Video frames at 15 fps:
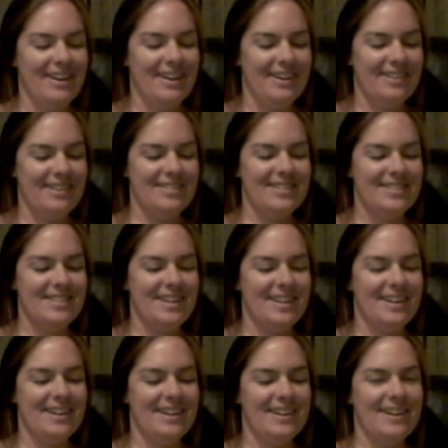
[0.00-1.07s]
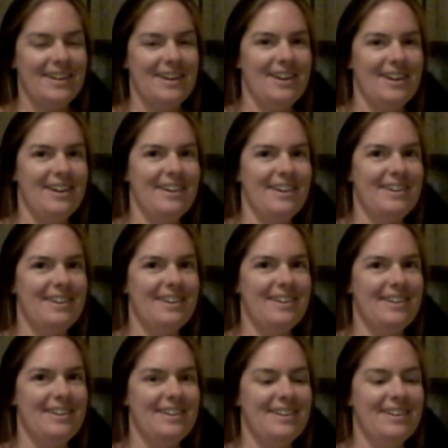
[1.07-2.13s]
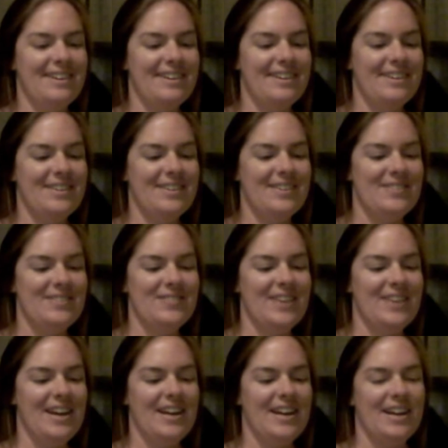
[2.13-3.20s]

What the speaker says: And I was like, and